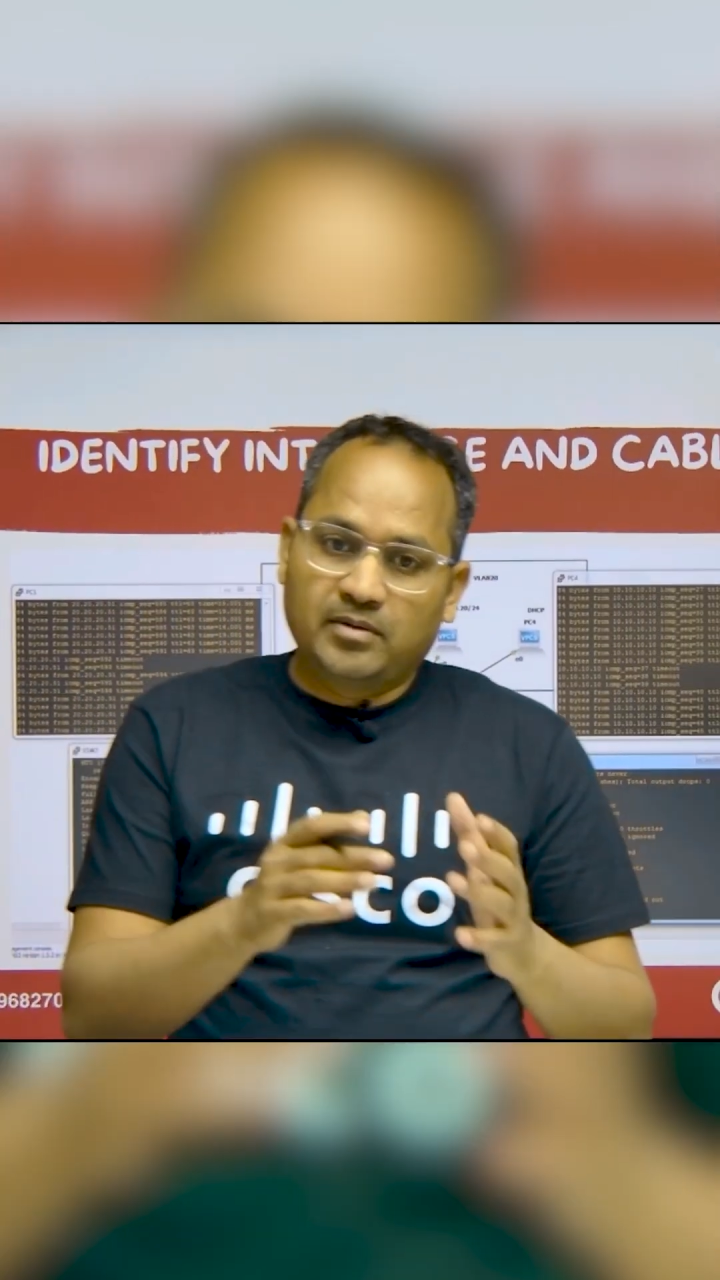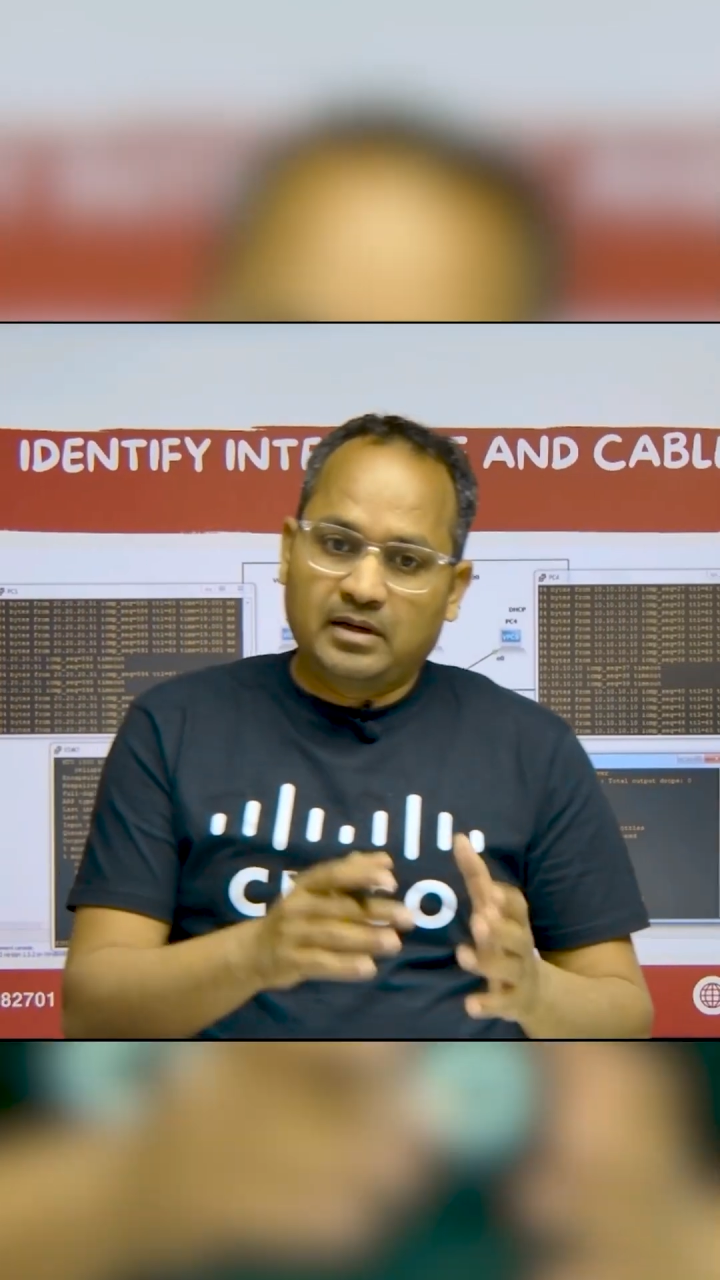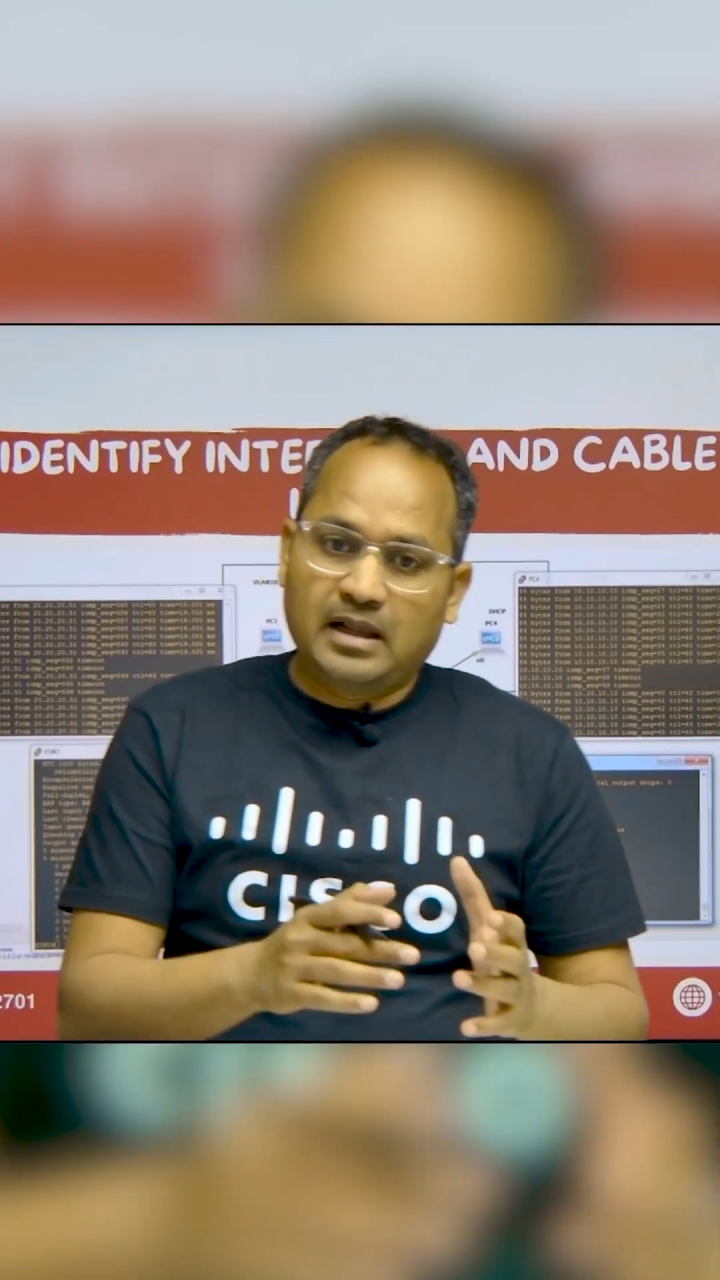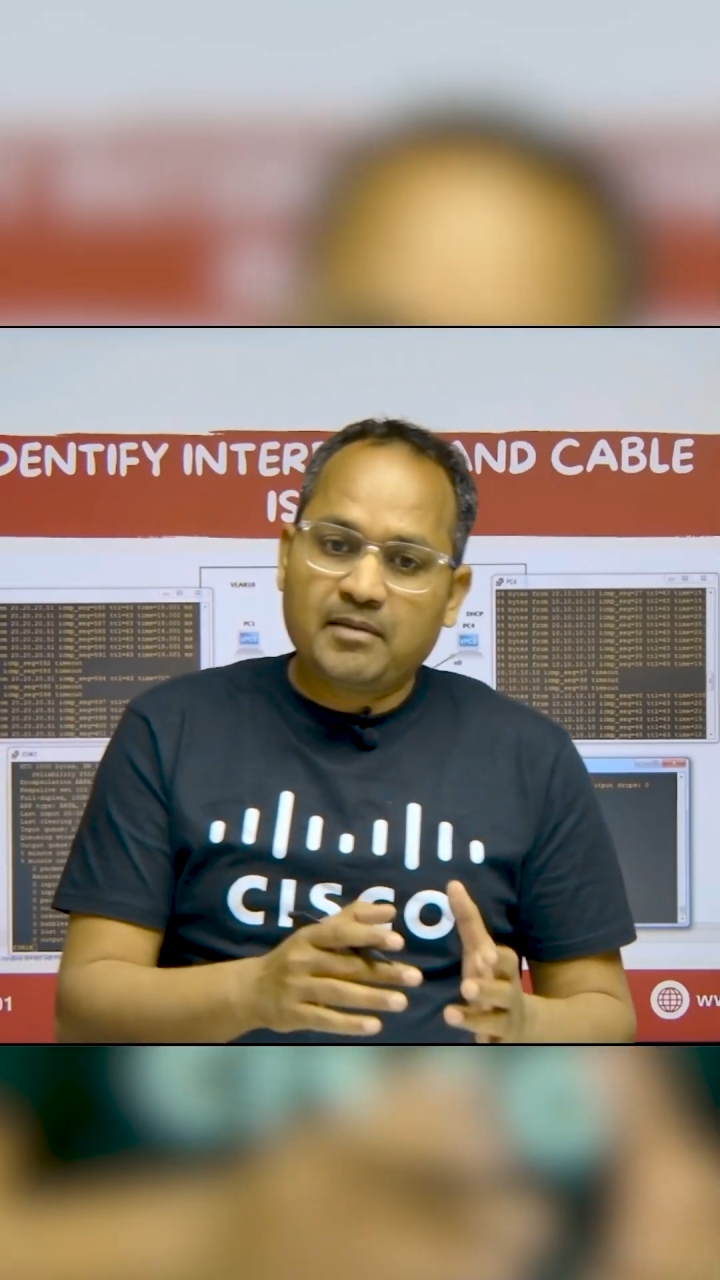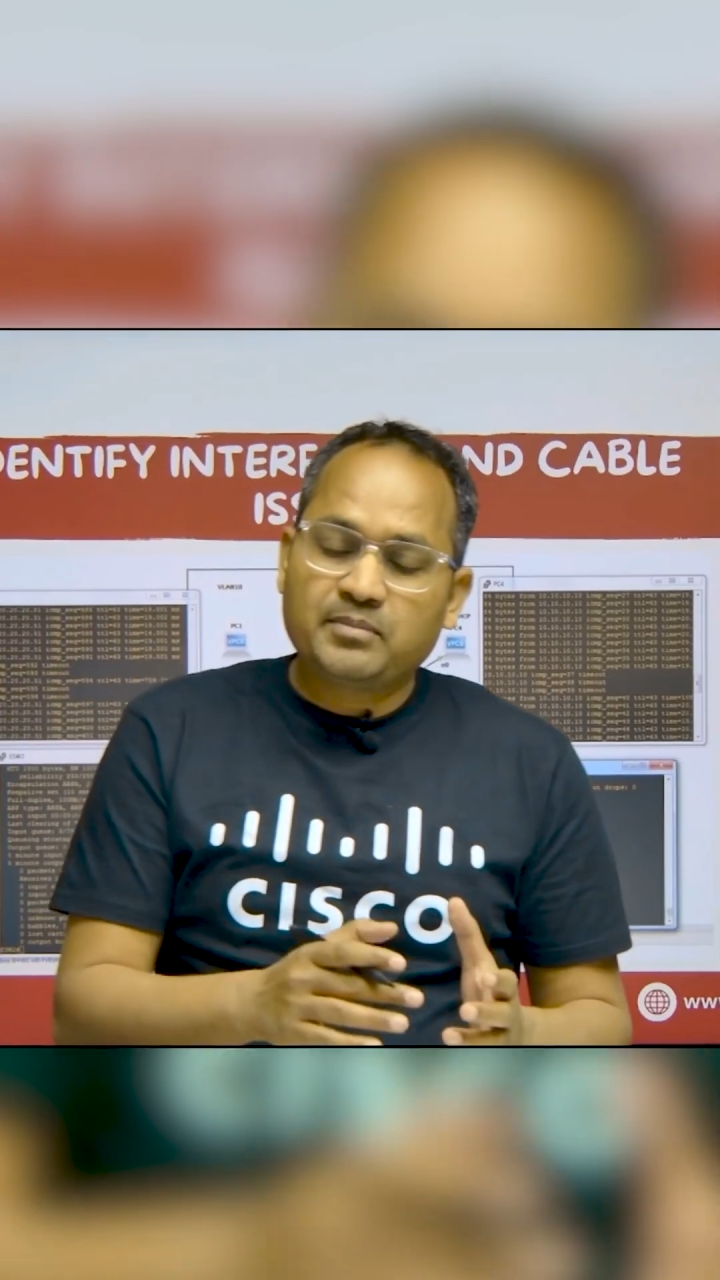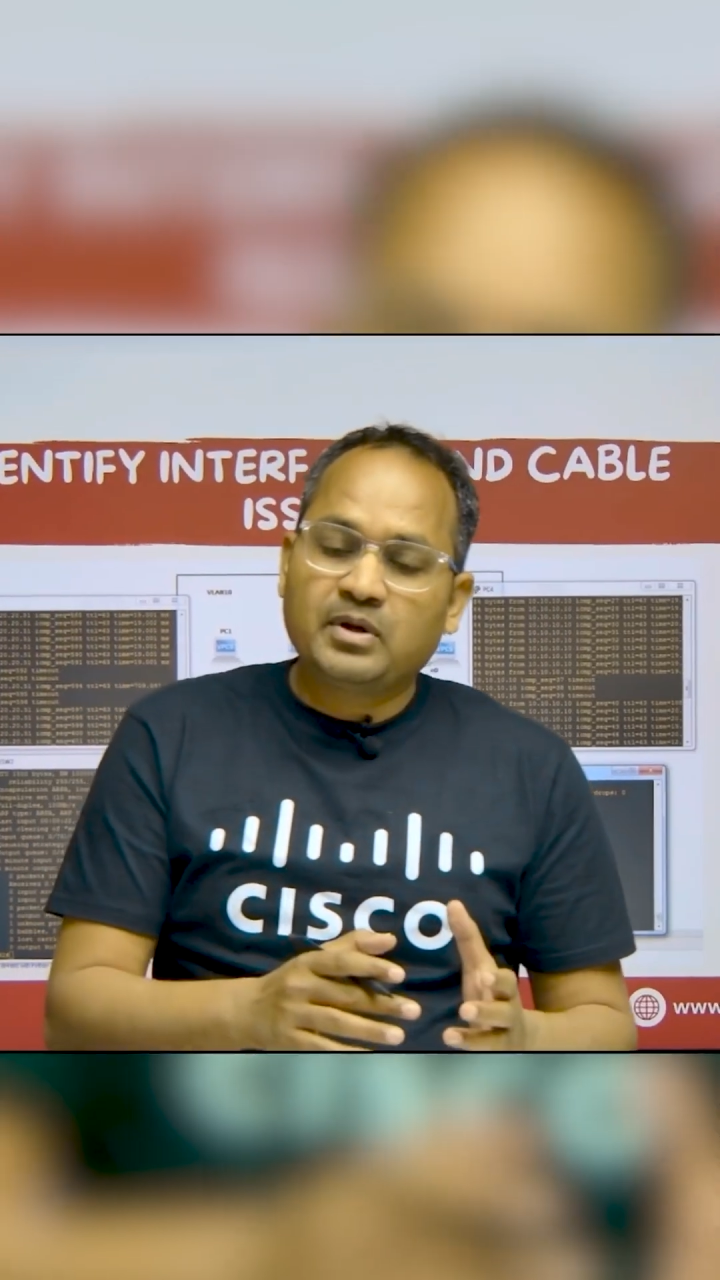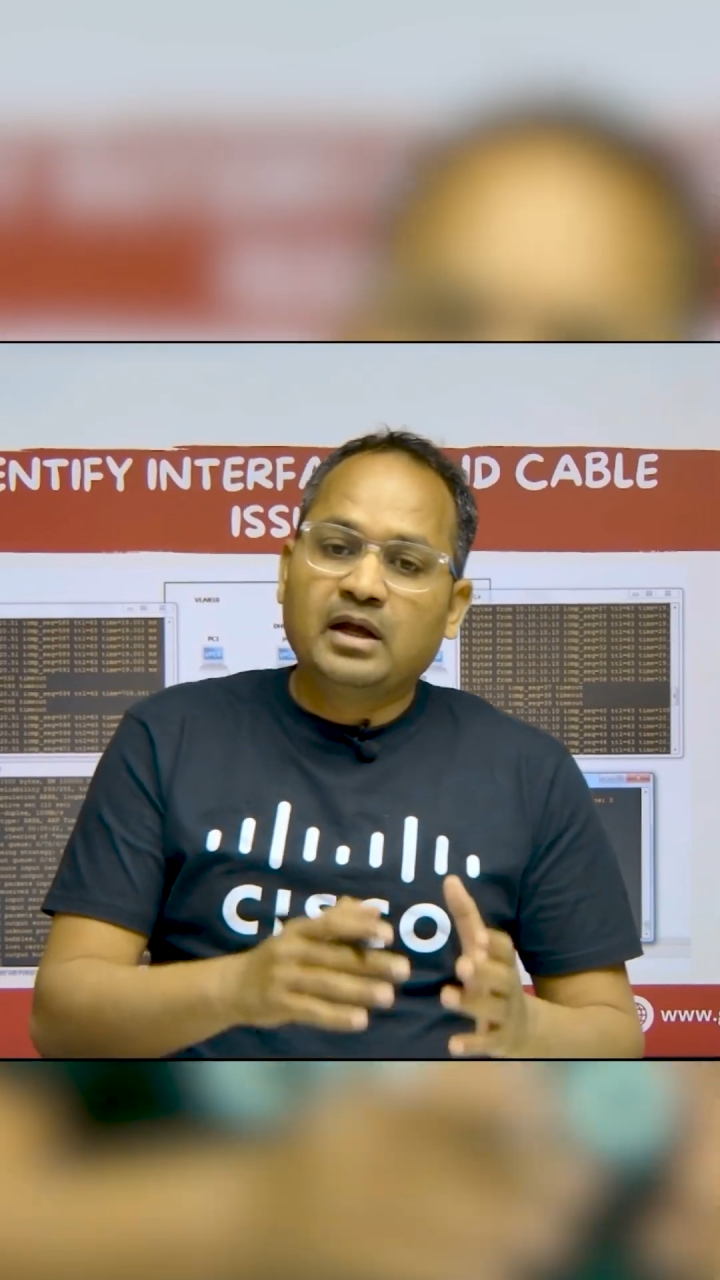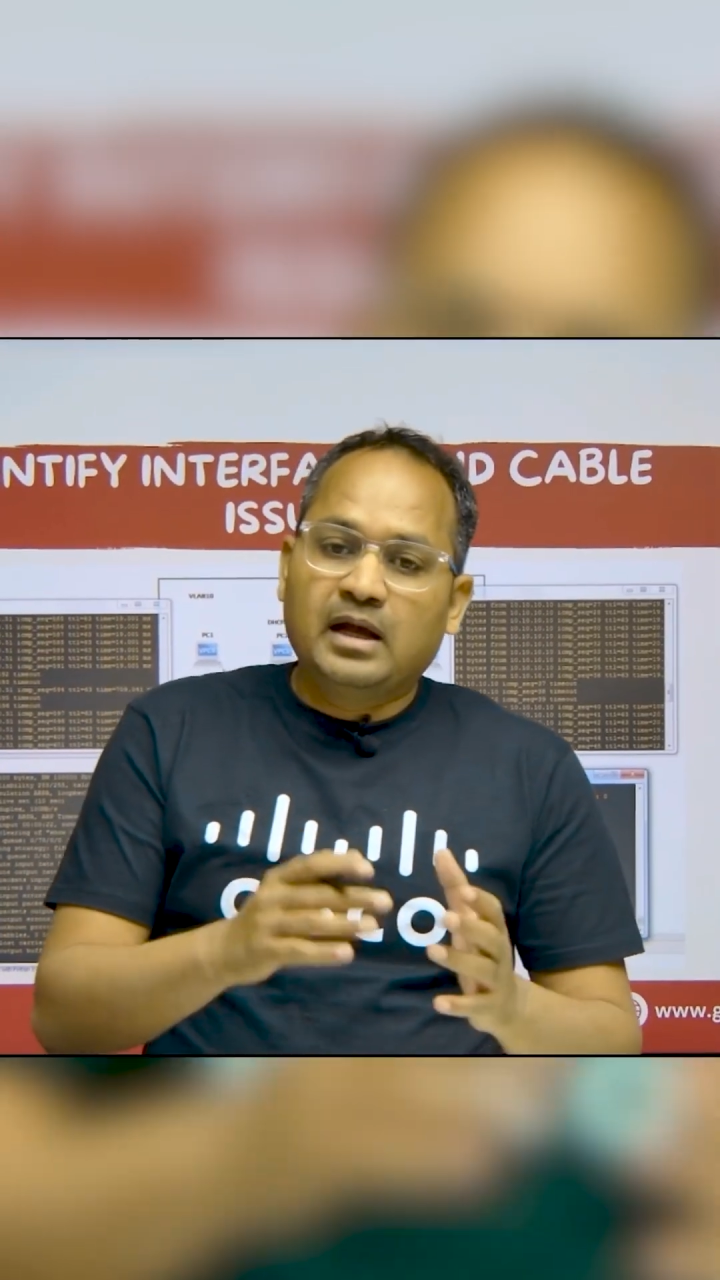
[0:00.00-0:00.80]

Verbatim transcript: our lab,